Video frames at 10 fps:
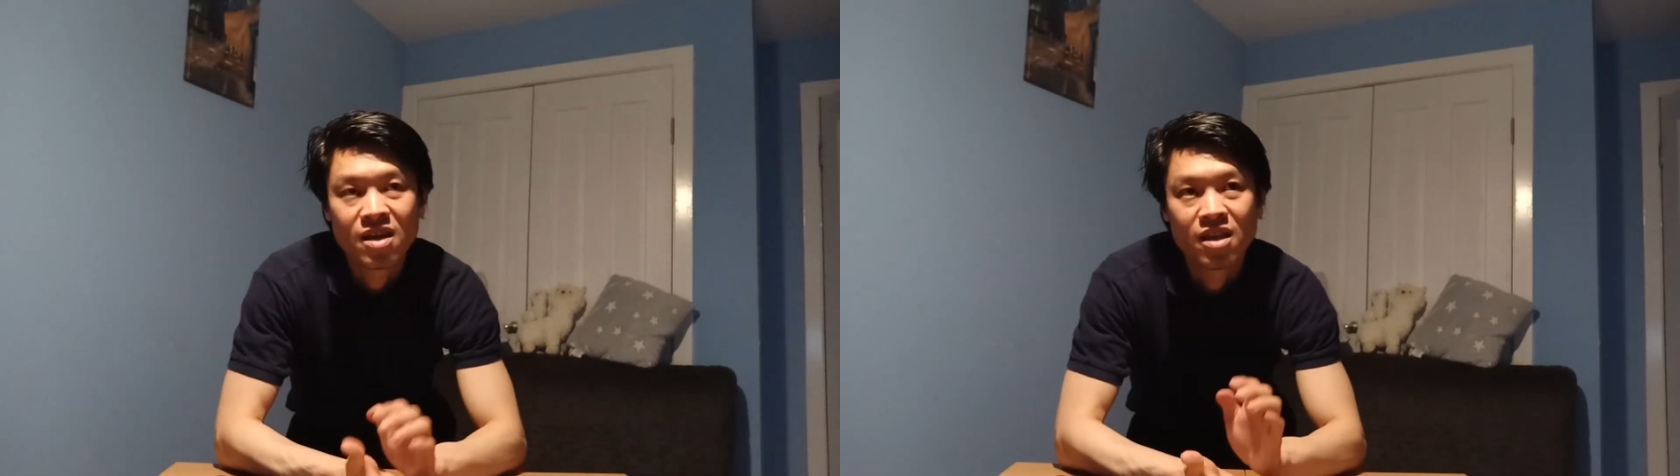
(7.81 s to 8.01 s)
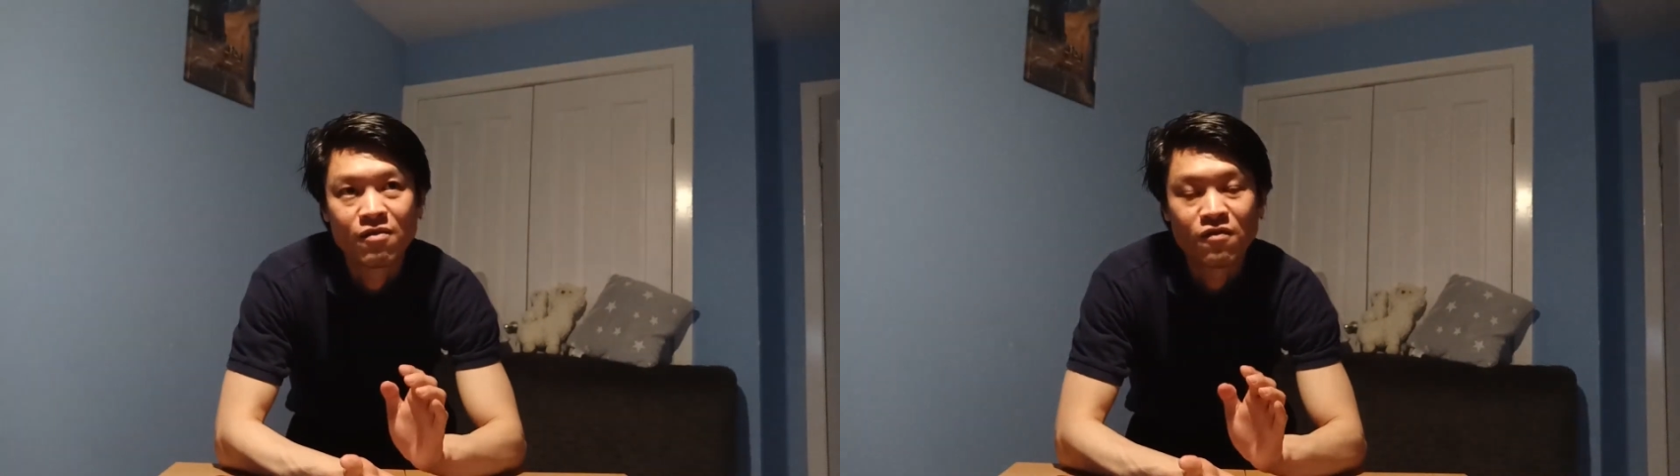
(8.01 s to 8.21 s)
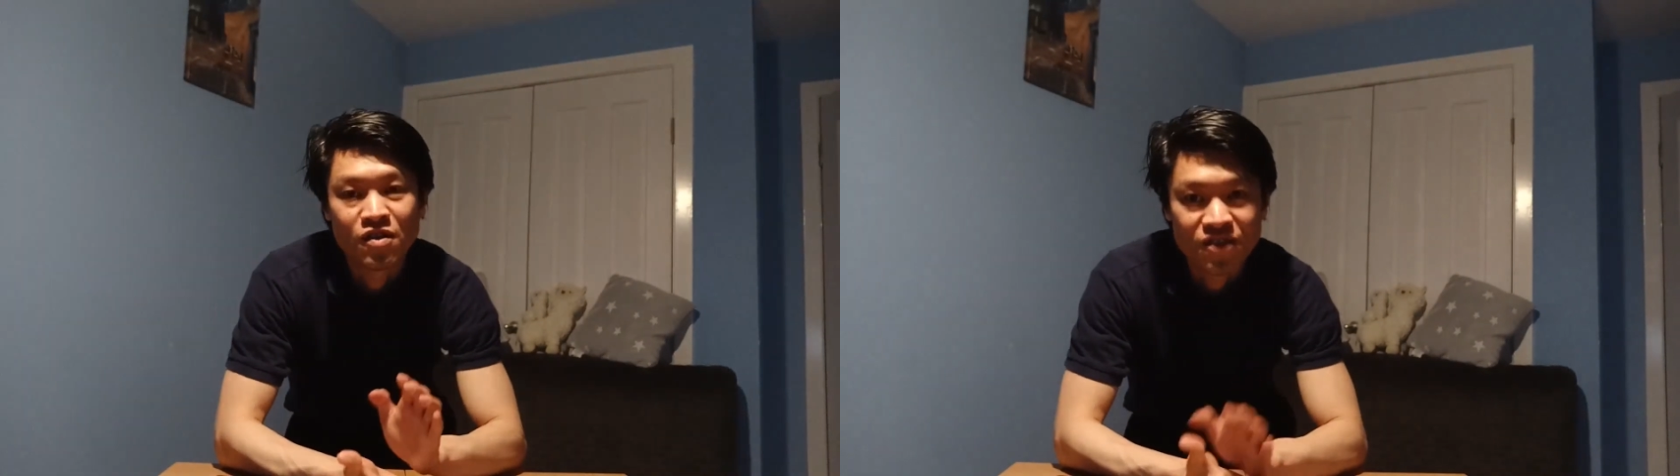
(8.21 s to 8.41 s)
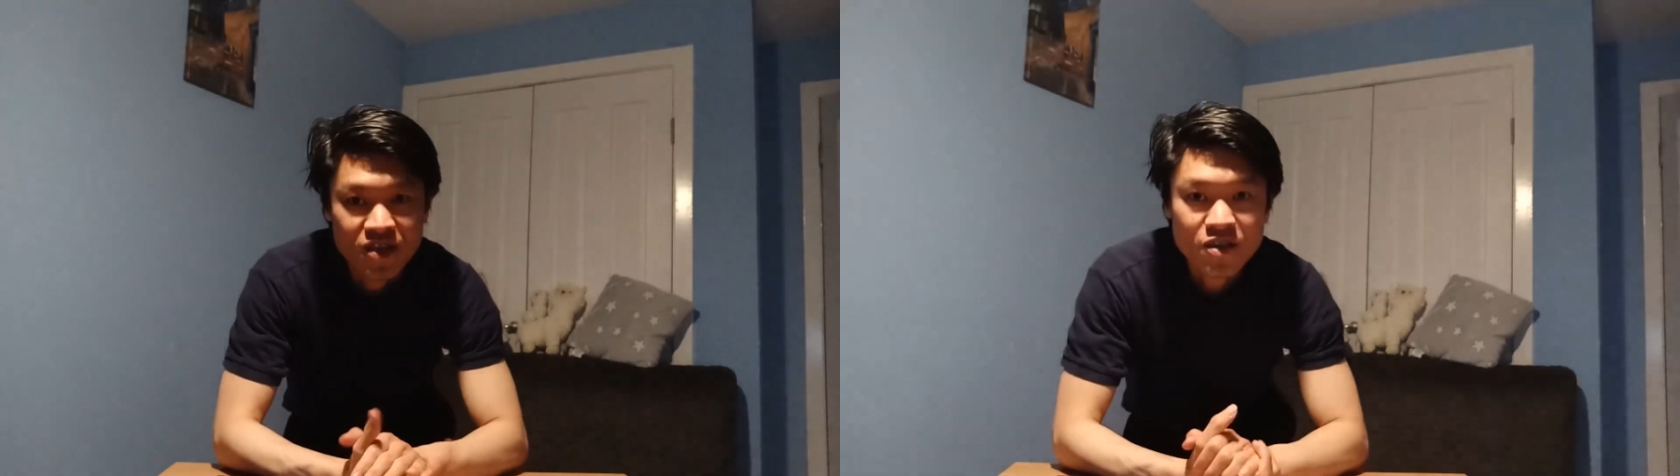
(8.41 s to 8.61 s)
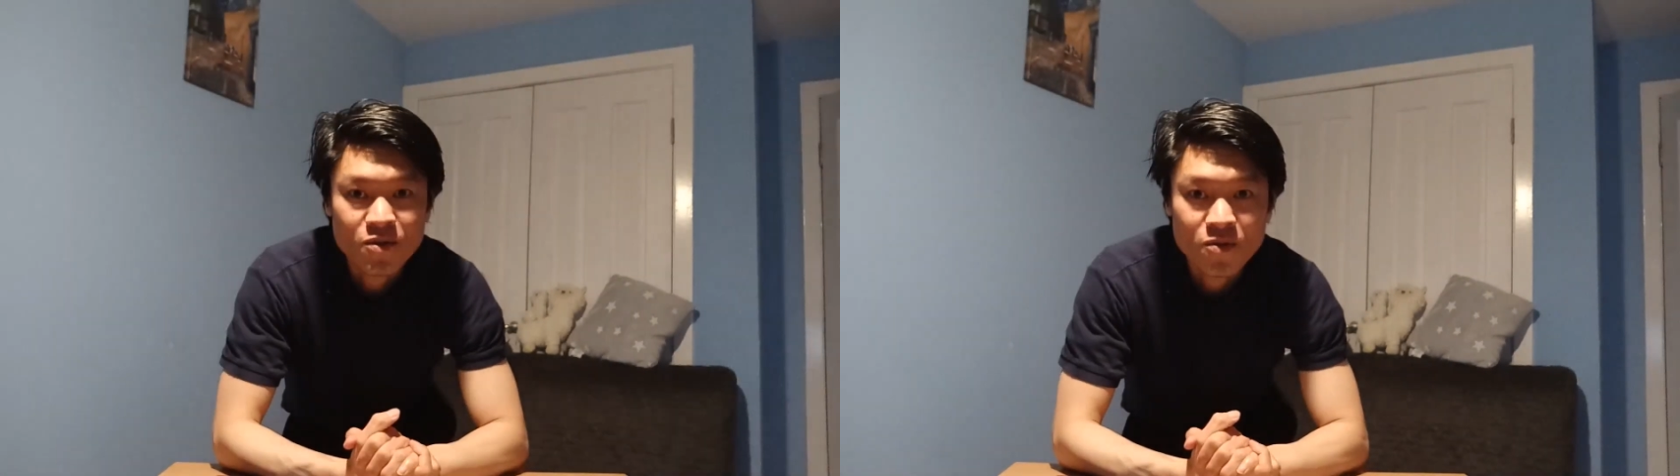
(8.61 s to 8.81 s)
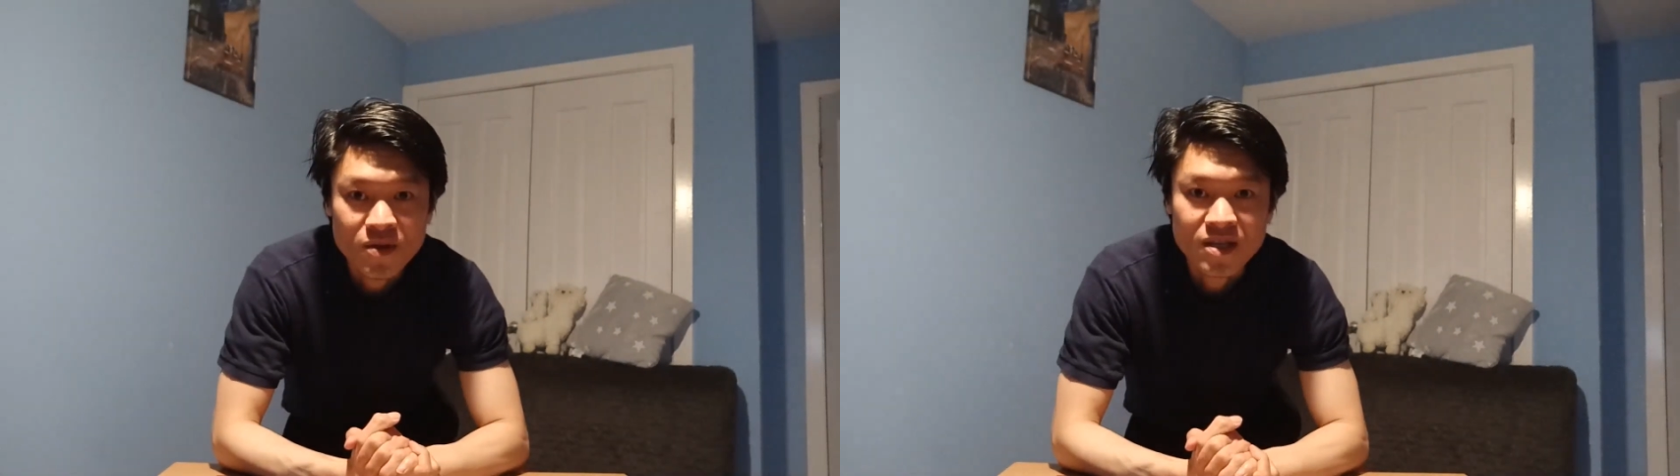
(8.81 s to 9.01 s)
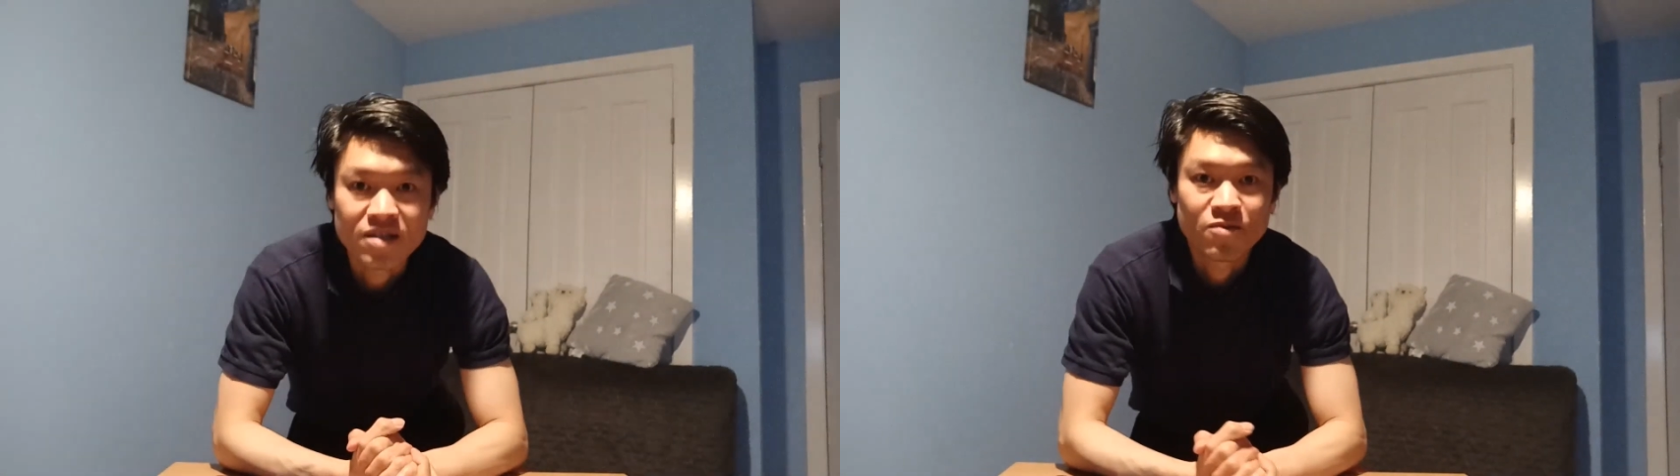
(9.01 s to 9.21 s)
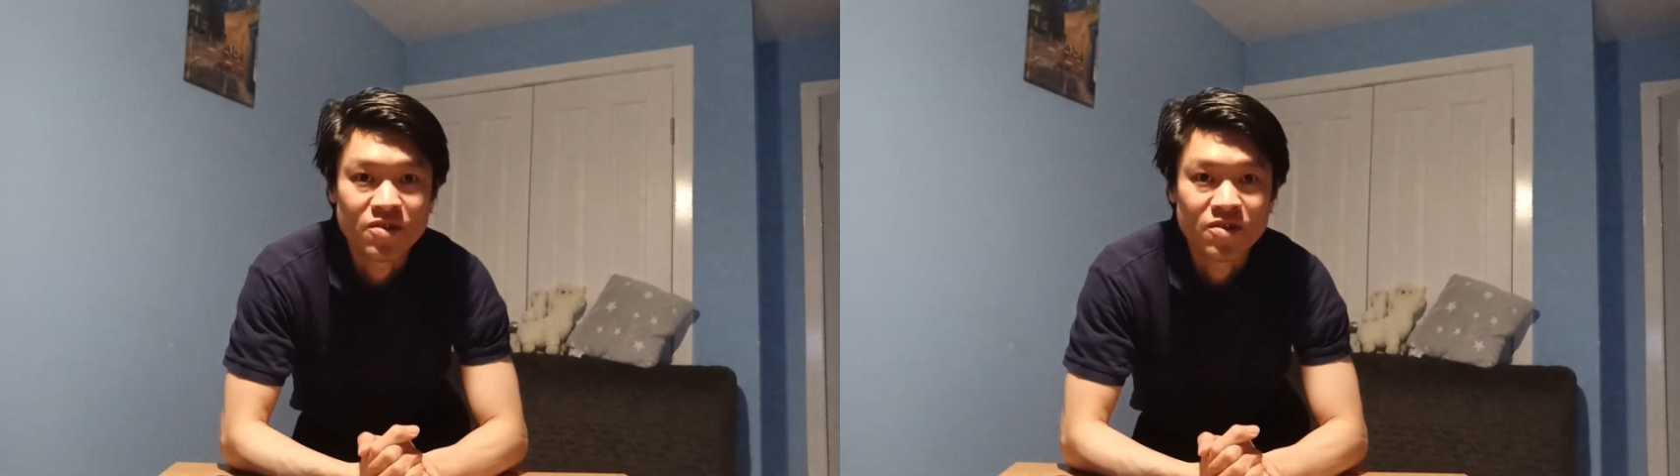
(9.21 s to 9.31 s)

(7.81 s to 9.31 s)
Now for this week's